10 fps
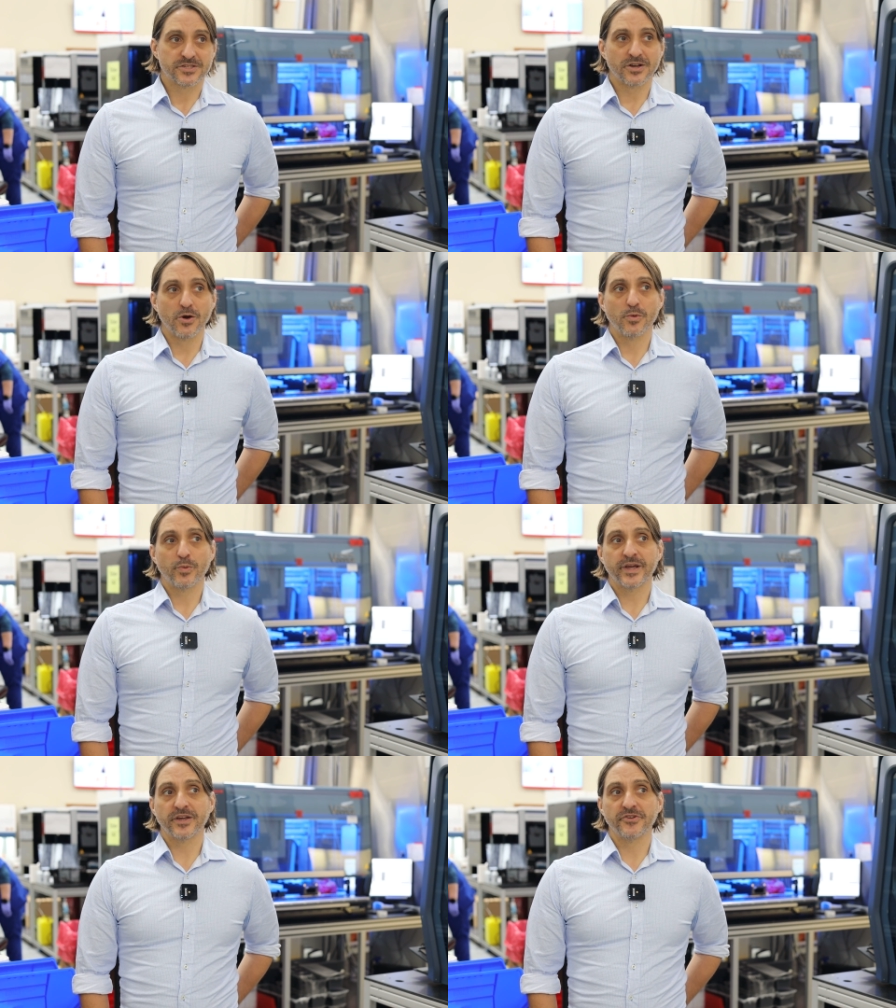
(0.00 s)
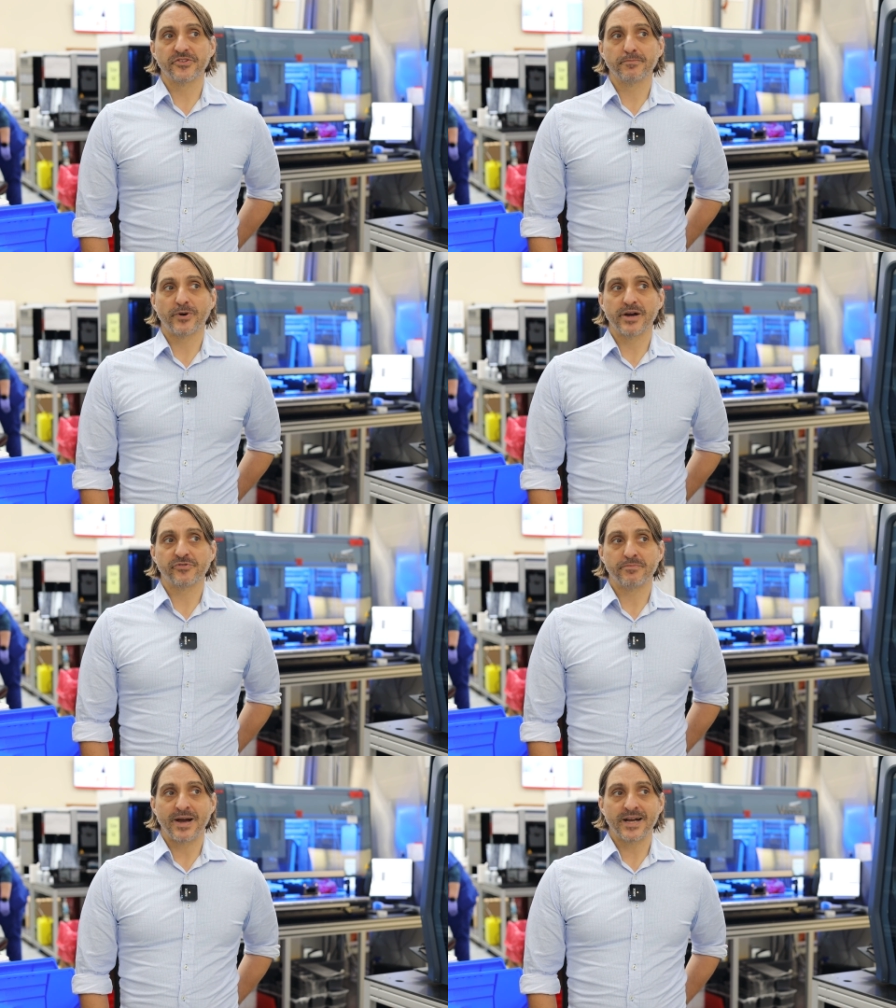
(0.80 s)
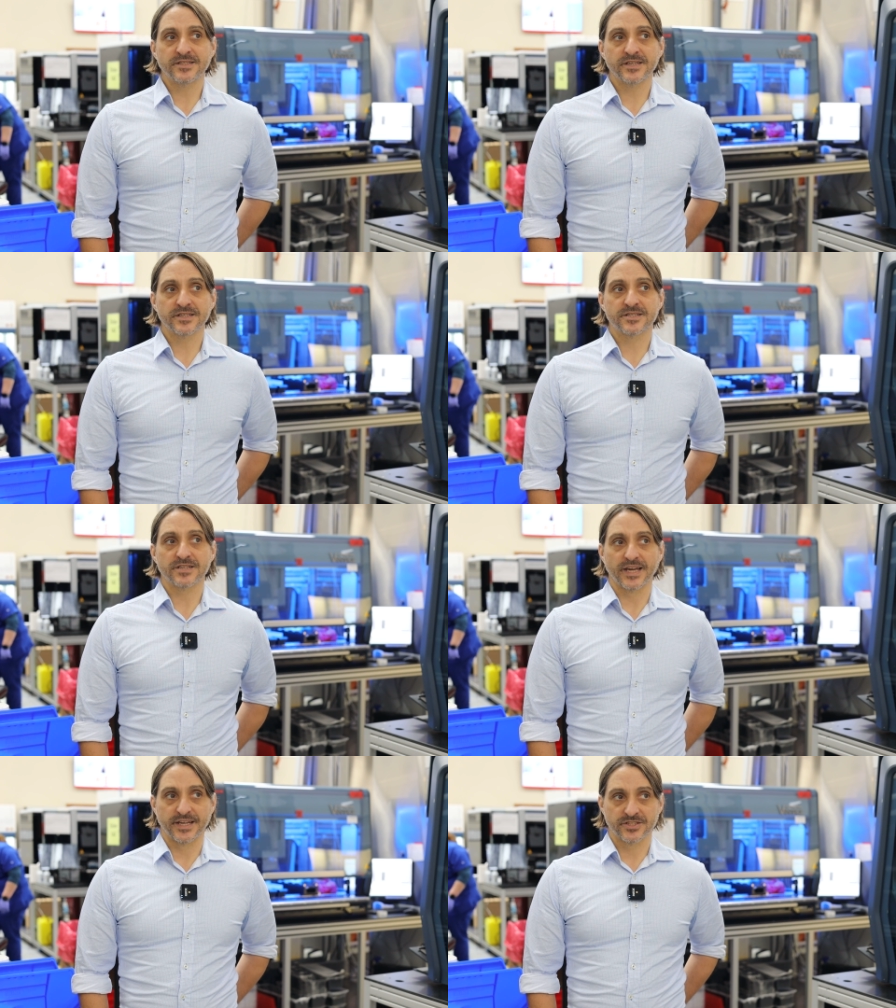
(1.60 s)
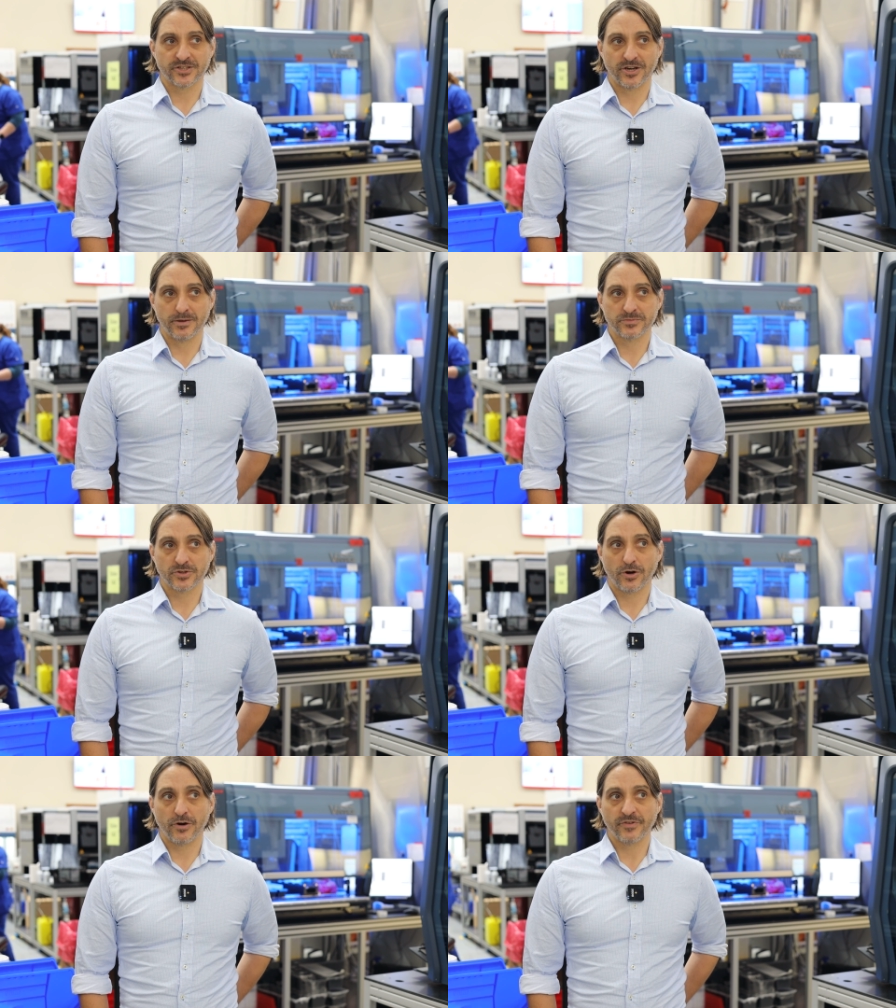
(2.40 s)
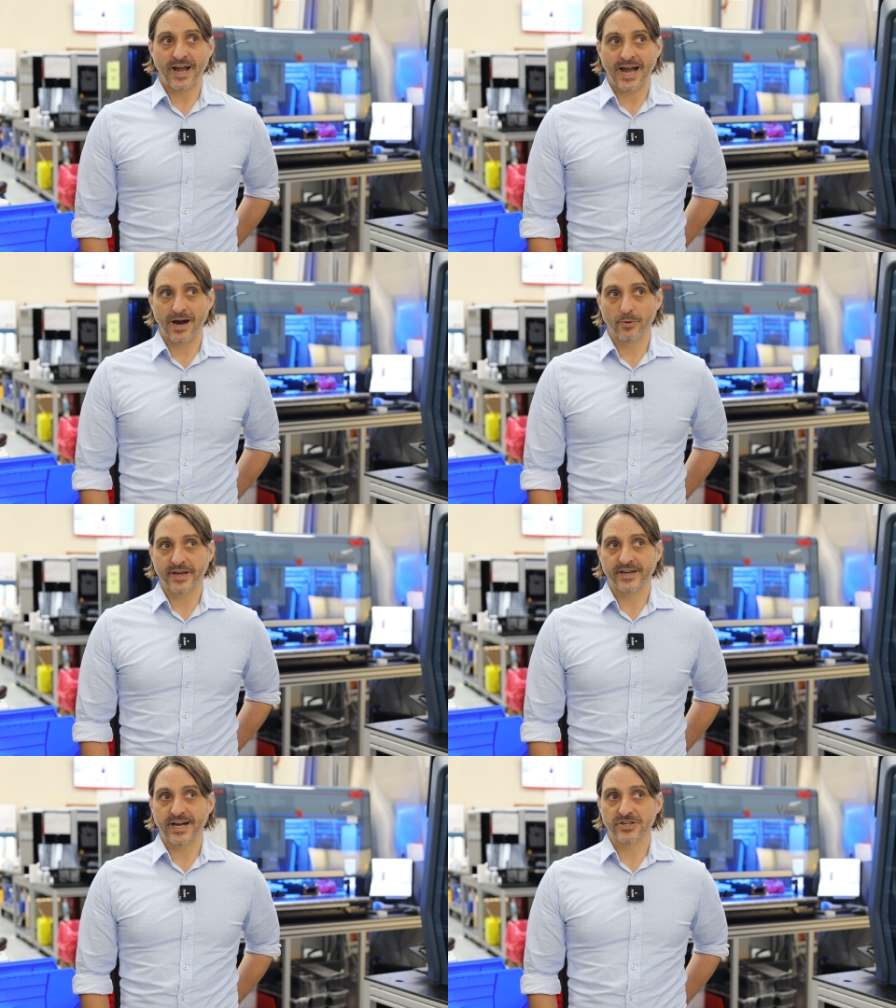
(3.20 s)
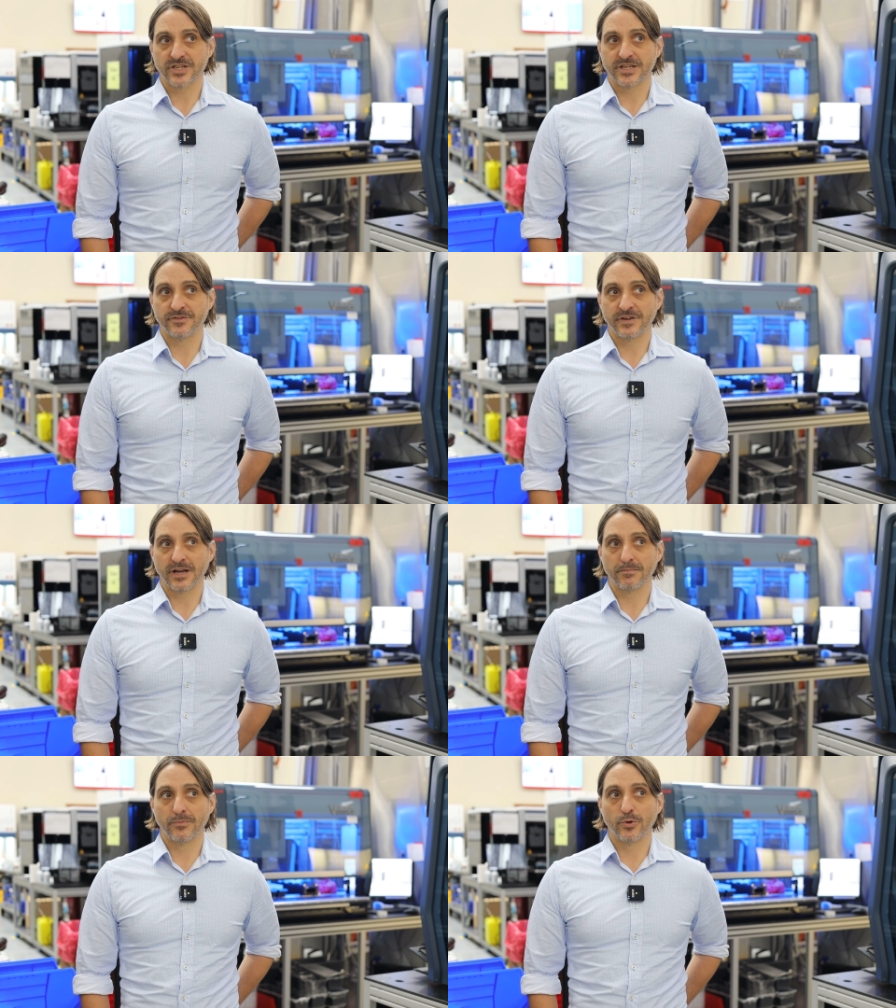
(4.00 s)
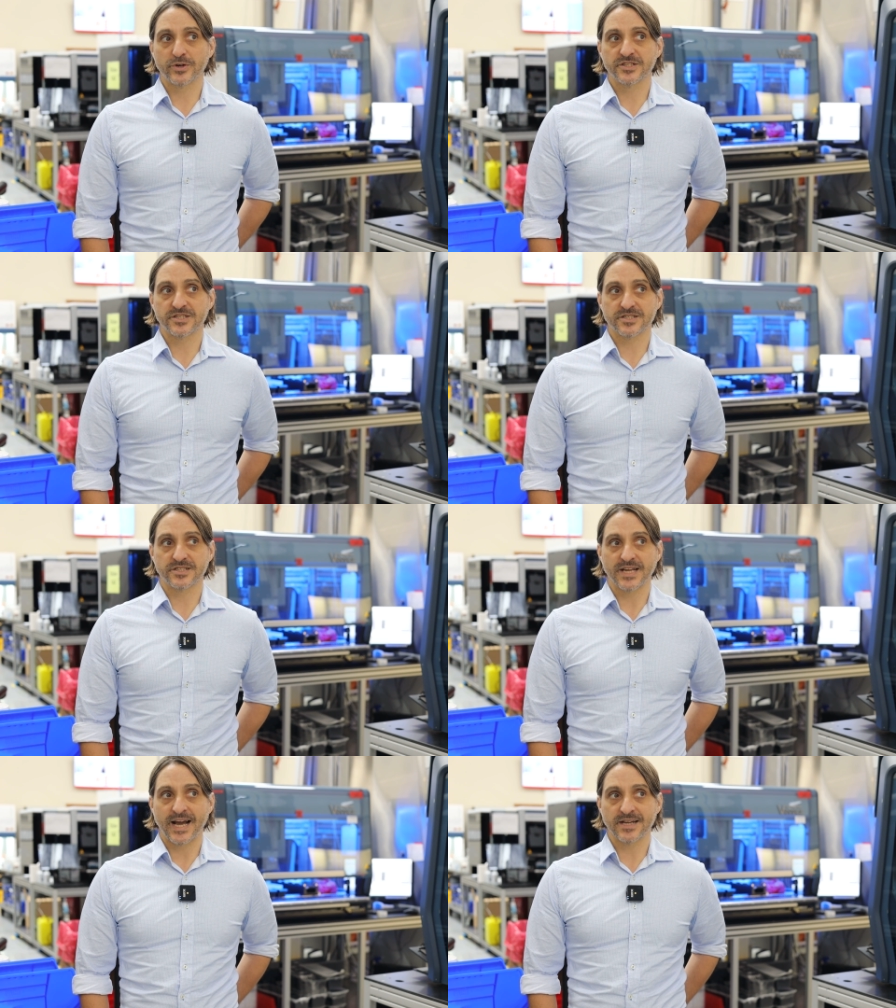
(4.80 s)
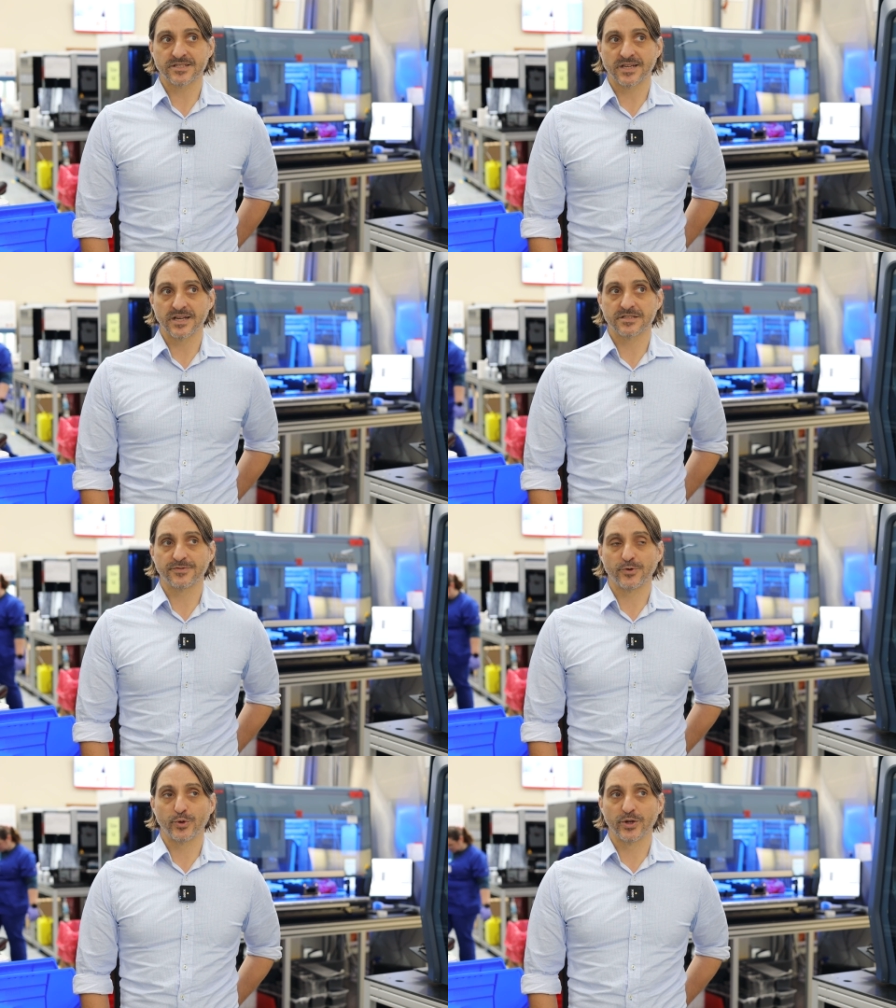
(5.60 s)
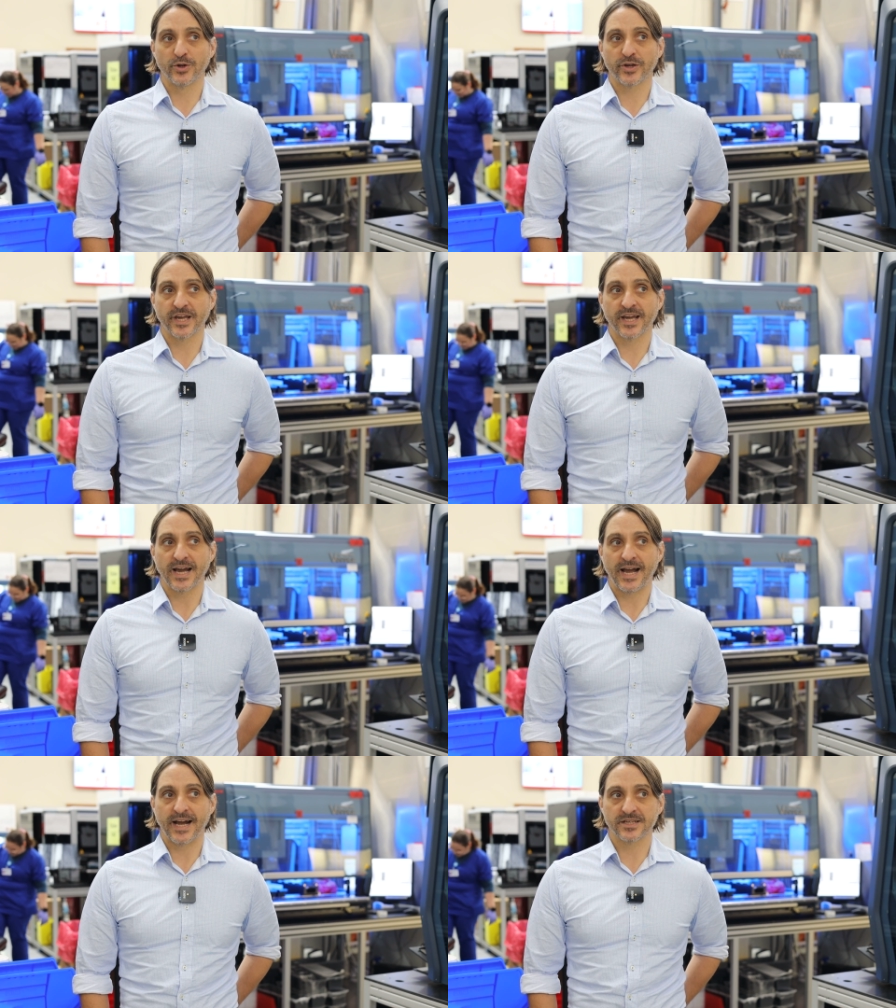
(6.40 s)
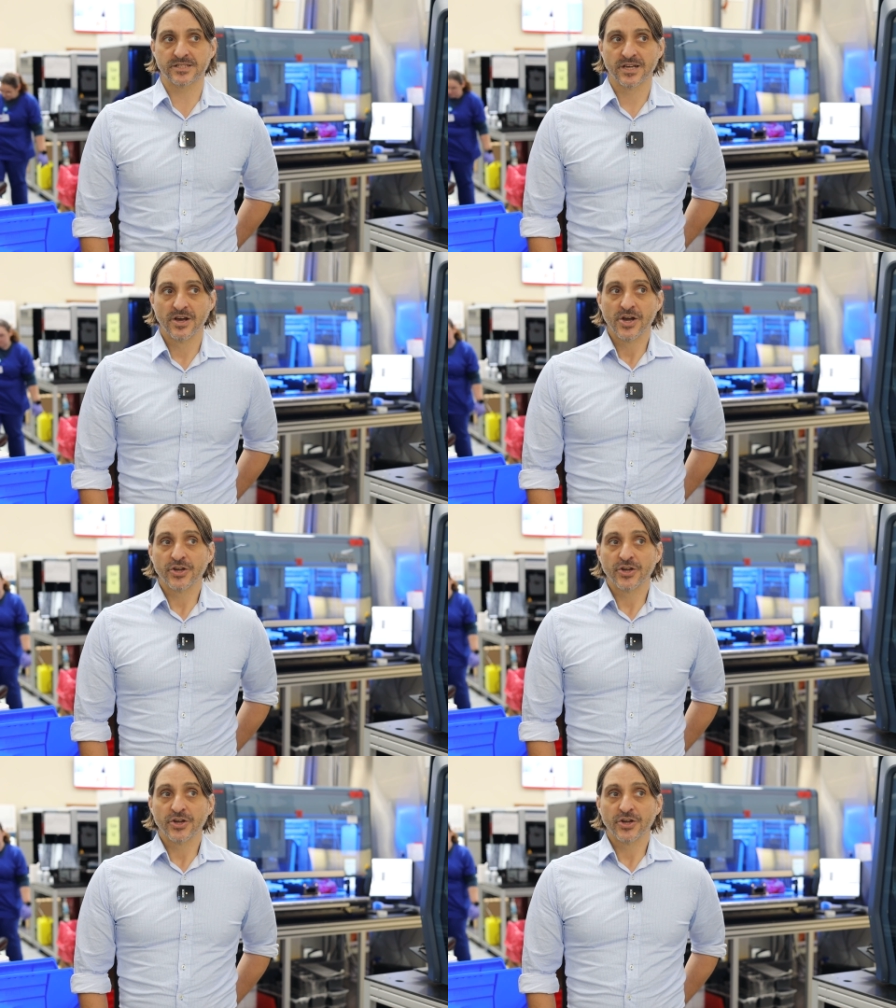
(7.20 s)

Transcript: So we're using bioinformatics in terms of how we can actually develop more consistent assays for looking at